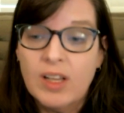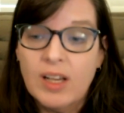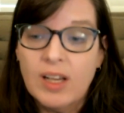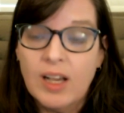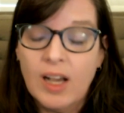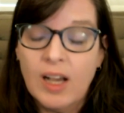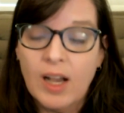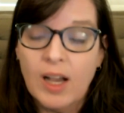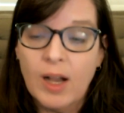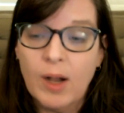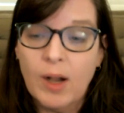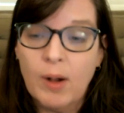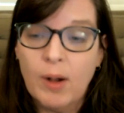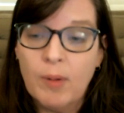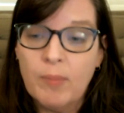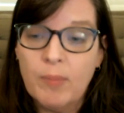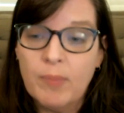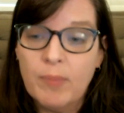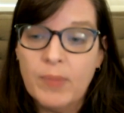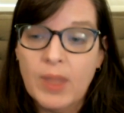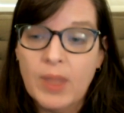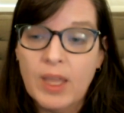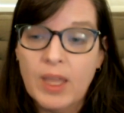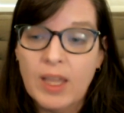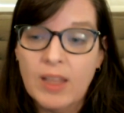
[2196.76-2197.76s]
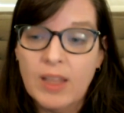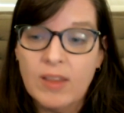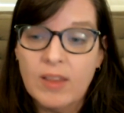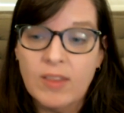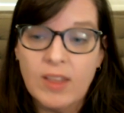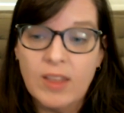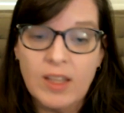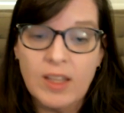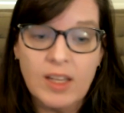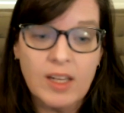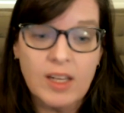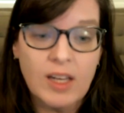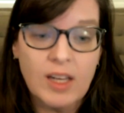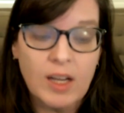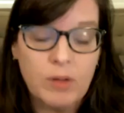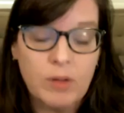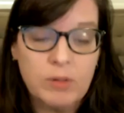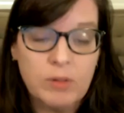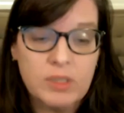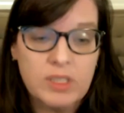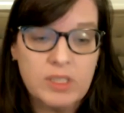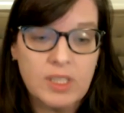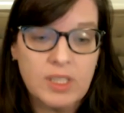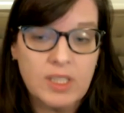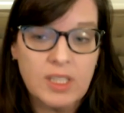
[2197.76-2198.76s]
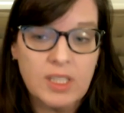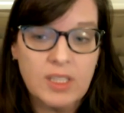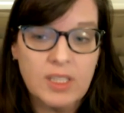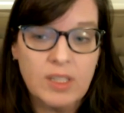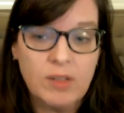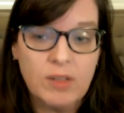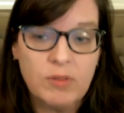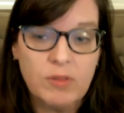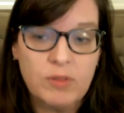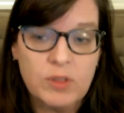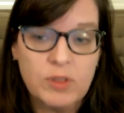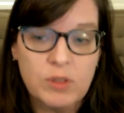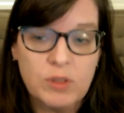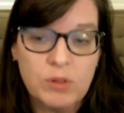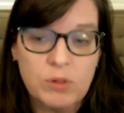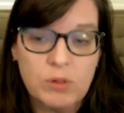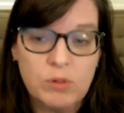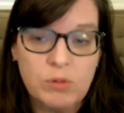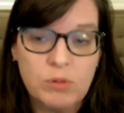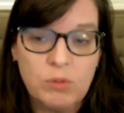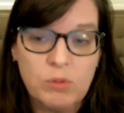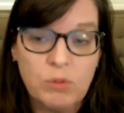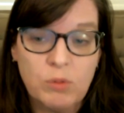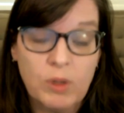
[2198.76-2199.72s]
And then I was lucky enough to,